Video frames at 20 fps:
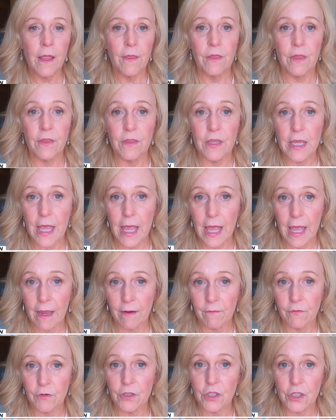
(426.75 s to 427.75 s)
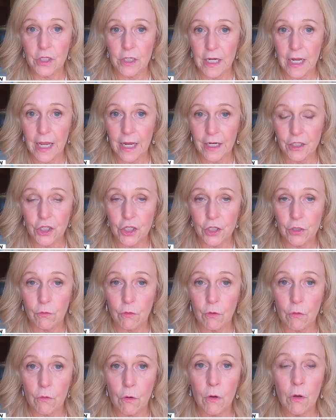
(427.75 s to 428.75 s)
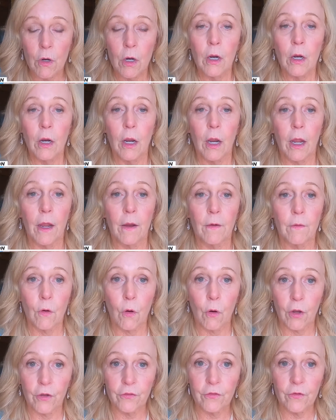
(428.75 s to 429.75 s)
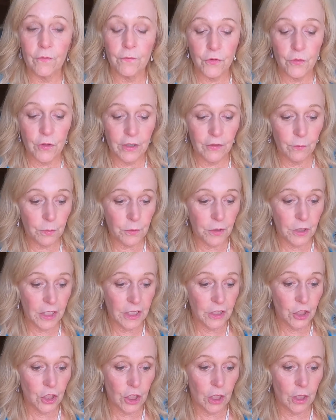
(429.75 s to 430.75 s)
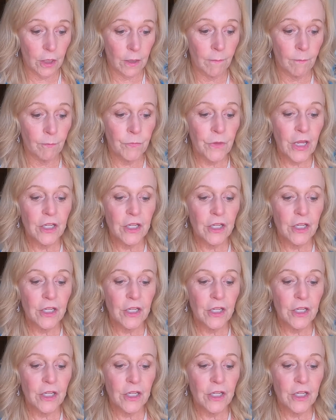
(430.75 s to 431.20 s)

than the average national cost of transportation.